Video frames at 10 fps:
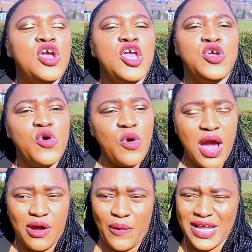you
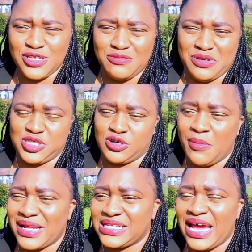are going to be
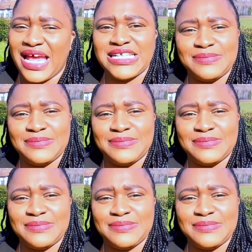traumatized